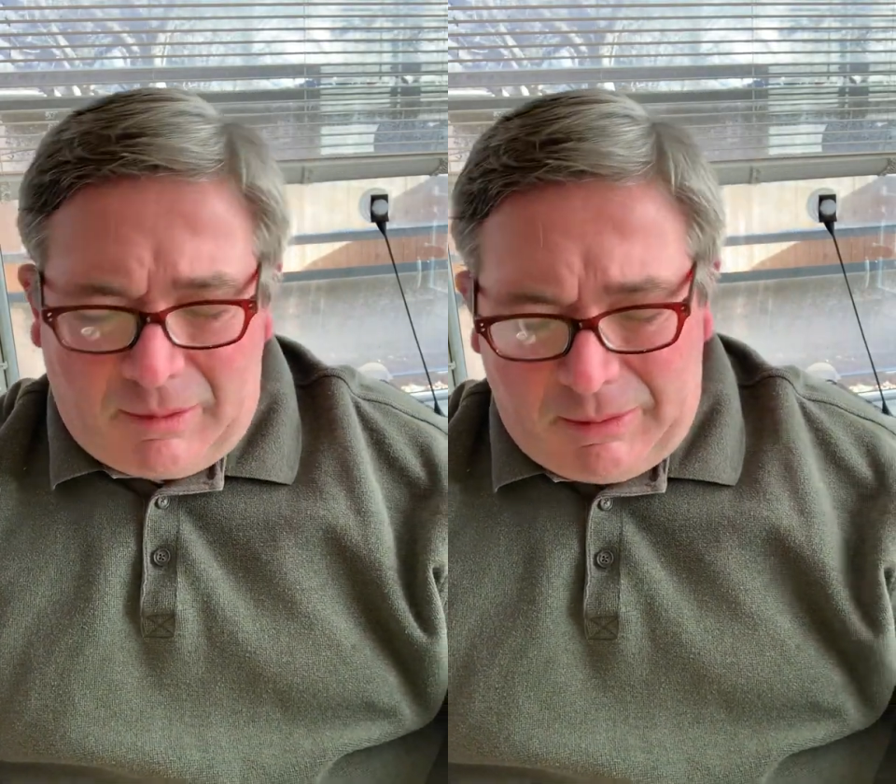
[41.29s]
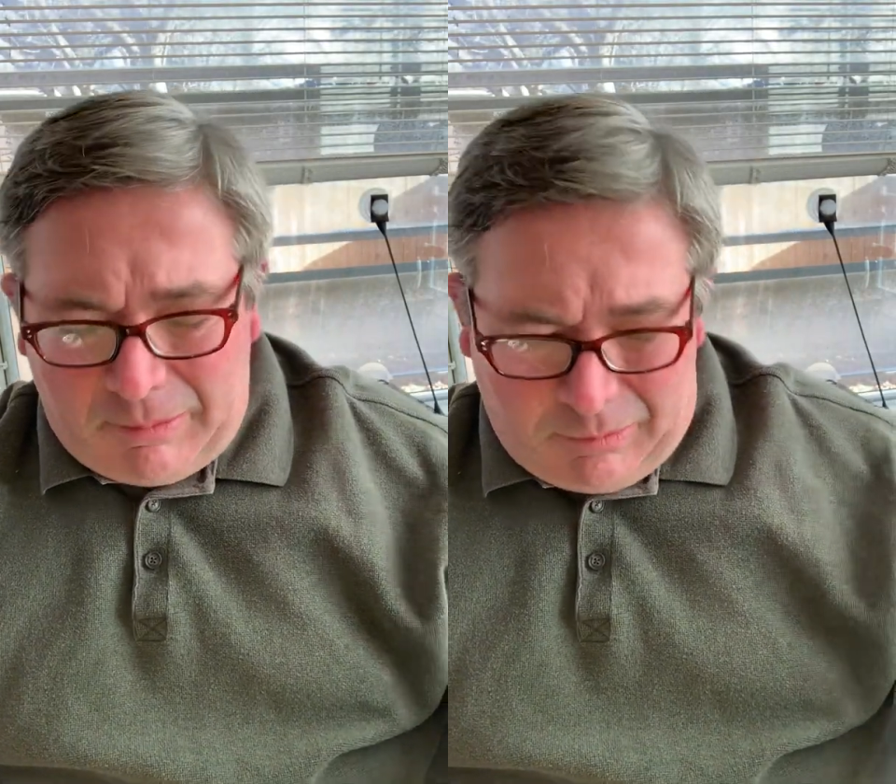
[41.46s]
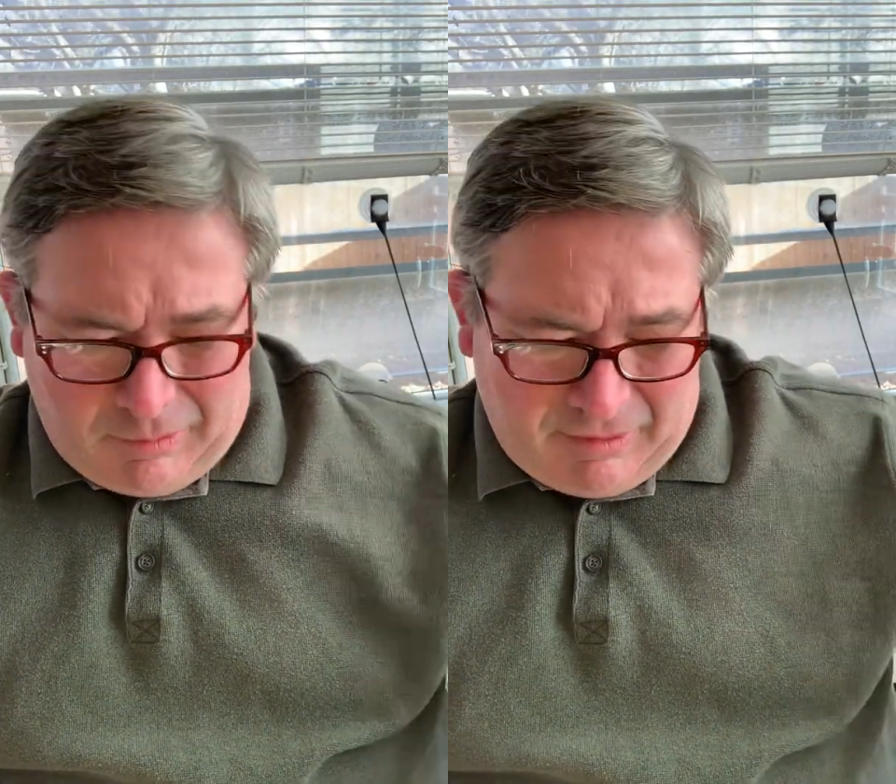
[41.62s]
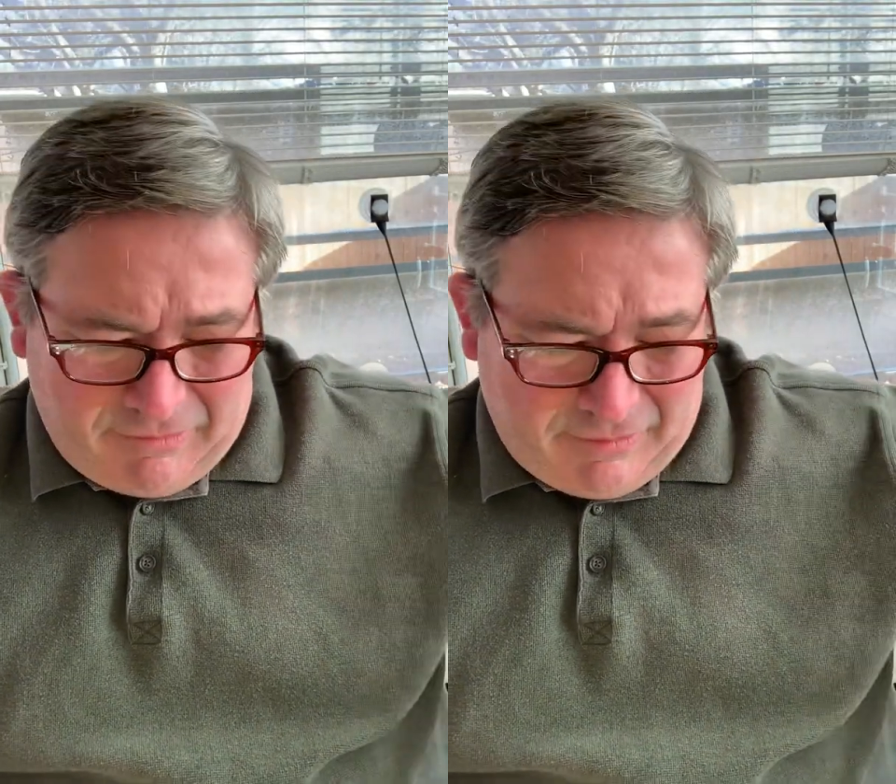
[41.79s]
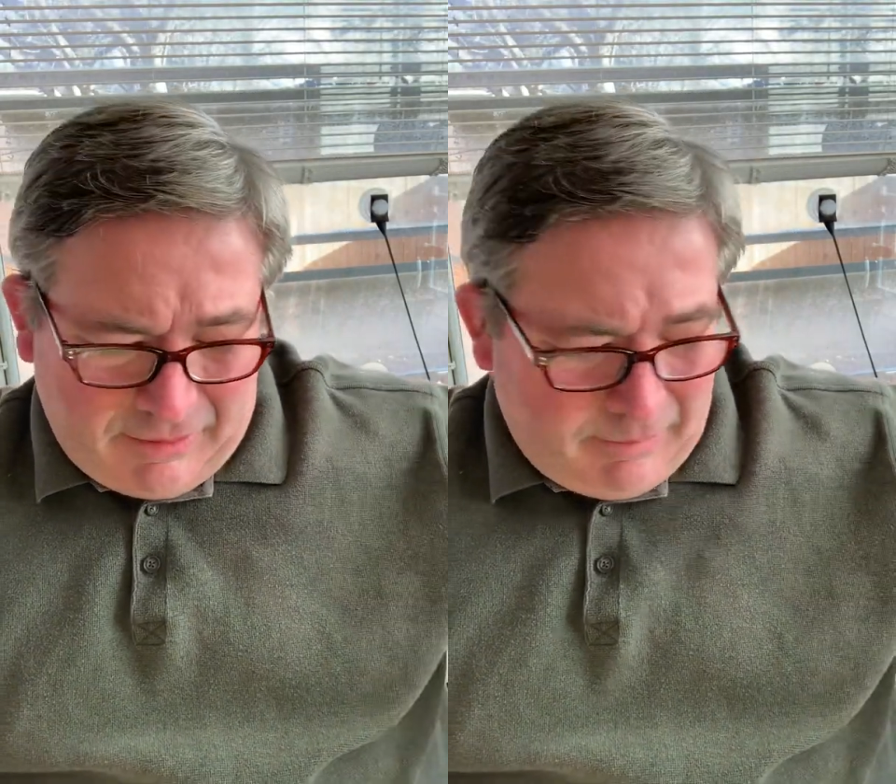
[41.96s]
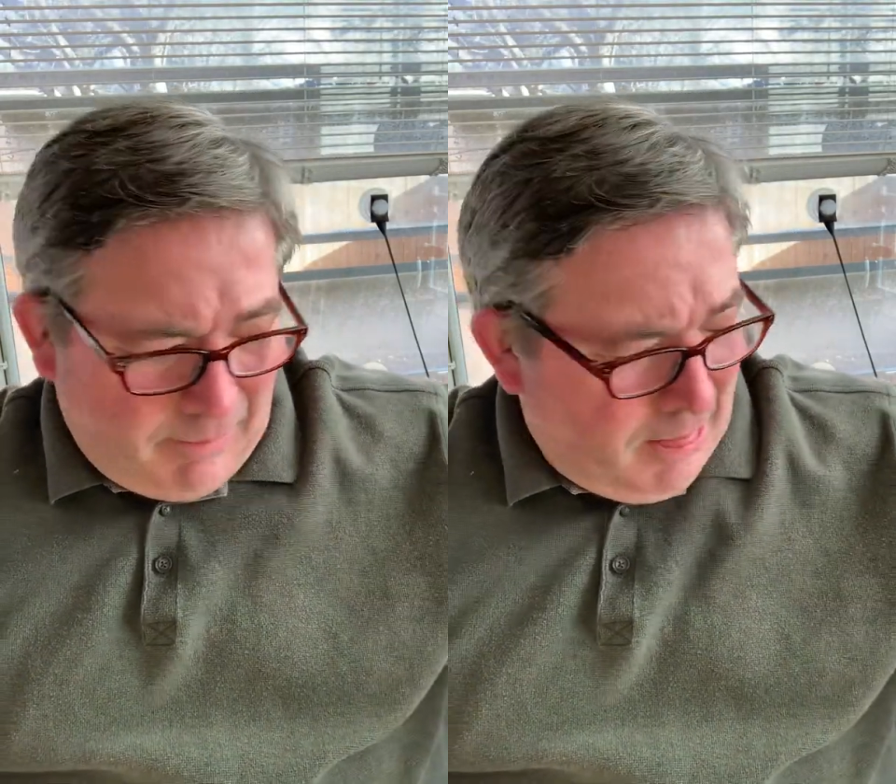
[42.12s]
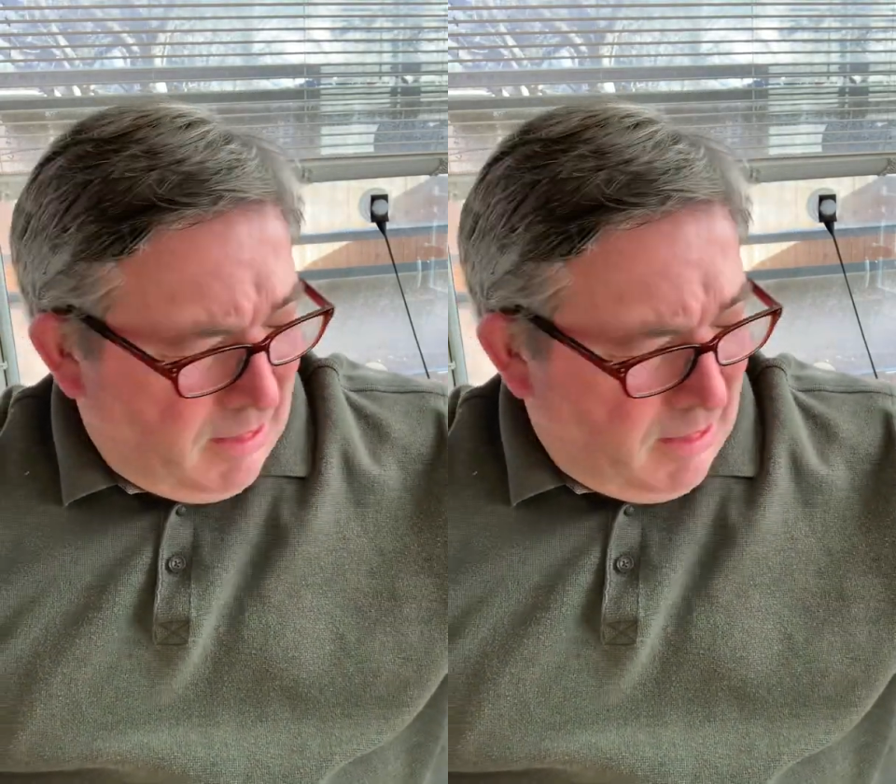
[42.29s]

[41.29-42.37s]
be brief, and